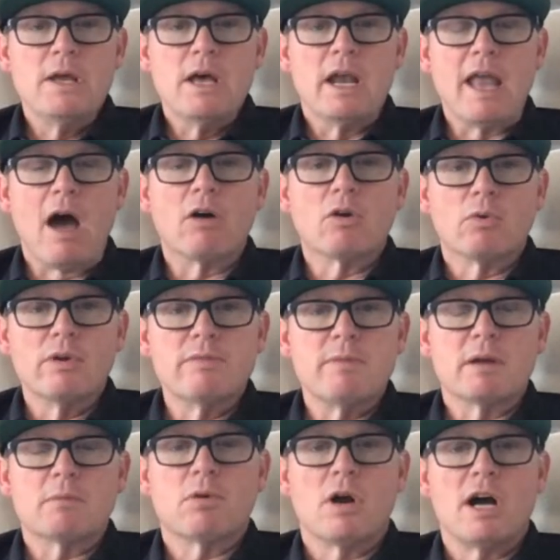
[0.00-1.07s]

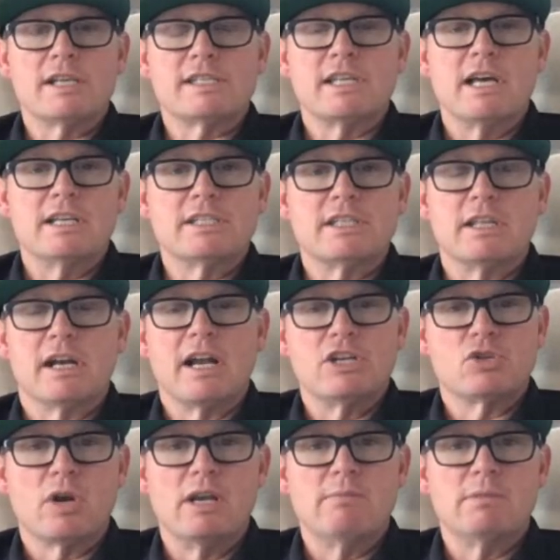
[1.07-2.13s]
algorithmic process that I
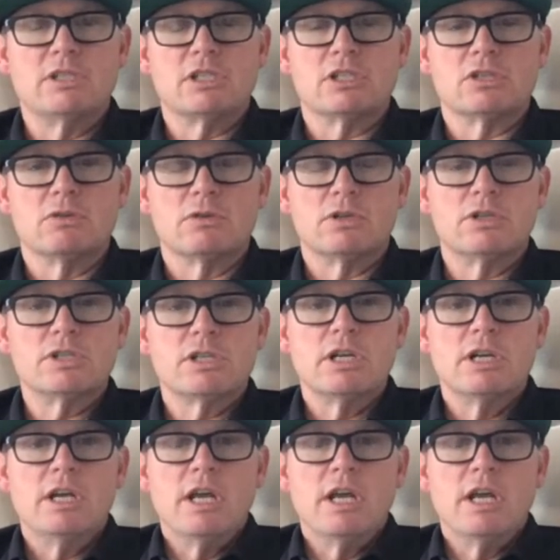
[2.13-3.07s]
train business owners.